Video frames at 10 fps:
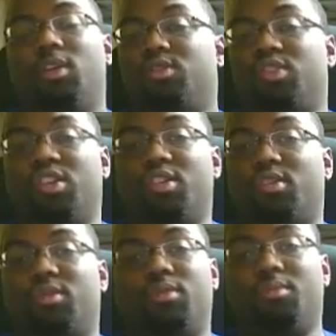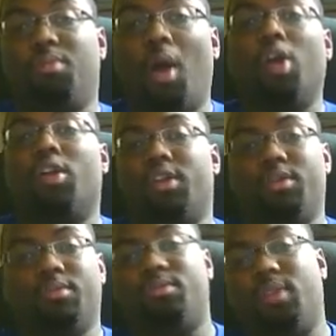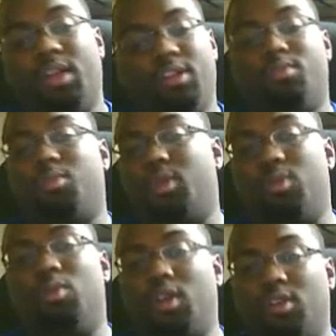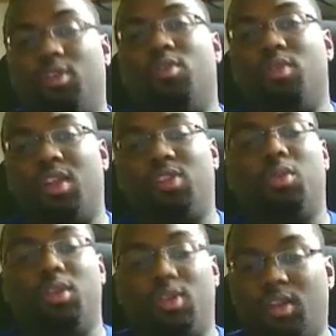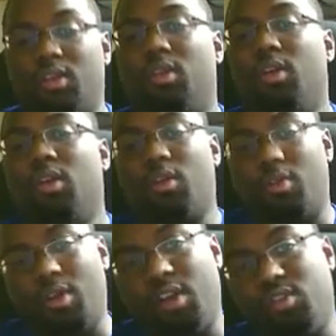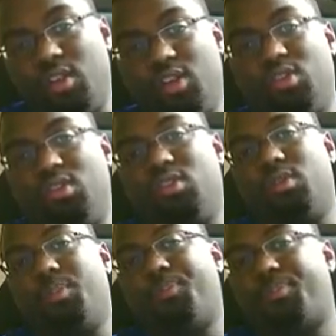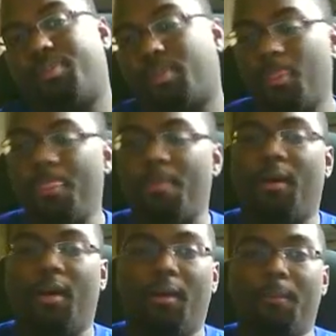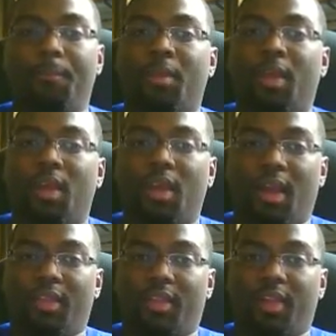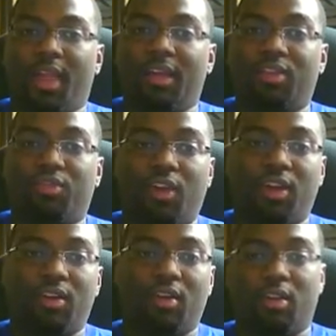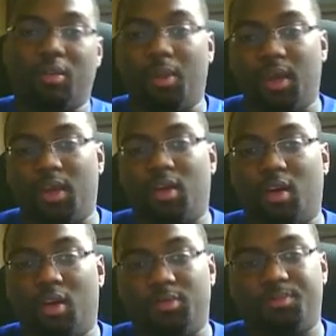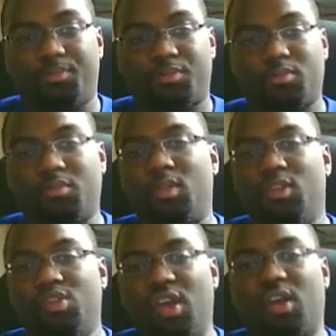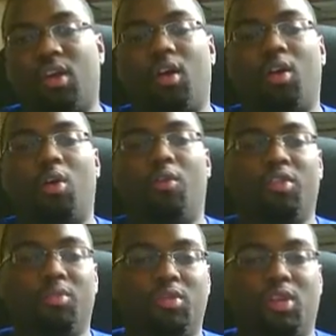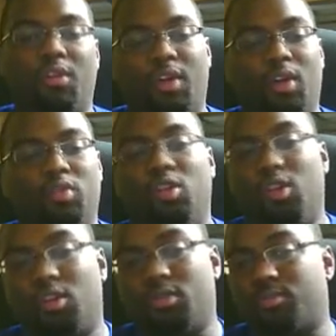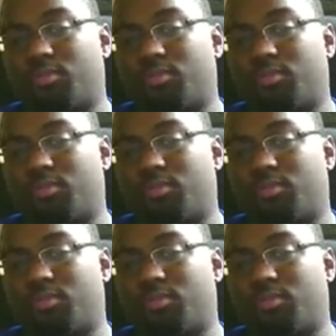just partying. That's what he wanted to do. That's what he did. Congratulations. And then the last fight on the main card, Czech Congo versus Mustafa Al-Turk.